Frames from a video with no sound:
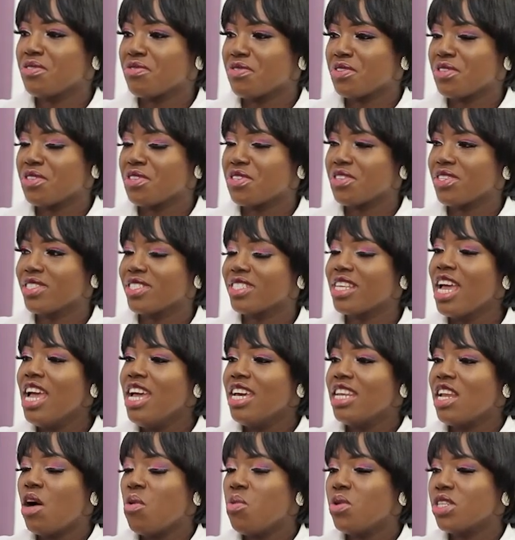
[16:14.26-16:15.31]
Of course.
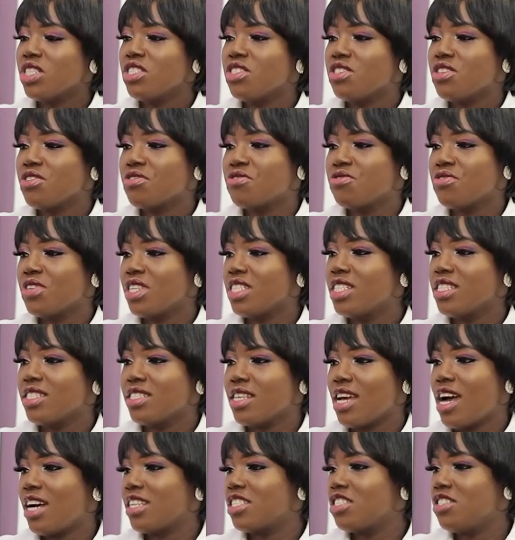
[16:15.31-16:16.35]
Yeah. Now, what is your
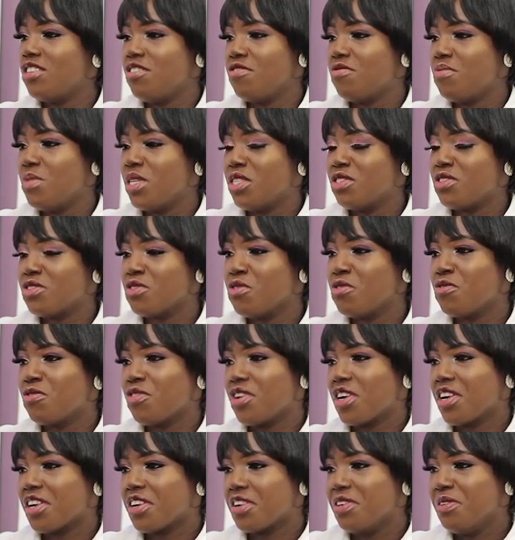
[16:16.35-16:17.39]
greatest achievement so
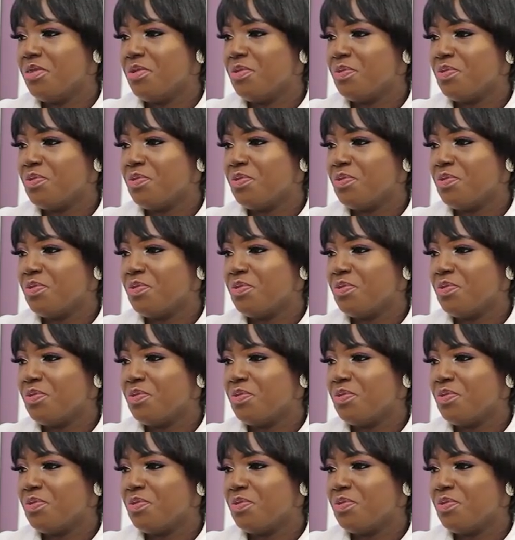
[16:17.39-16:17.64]
far?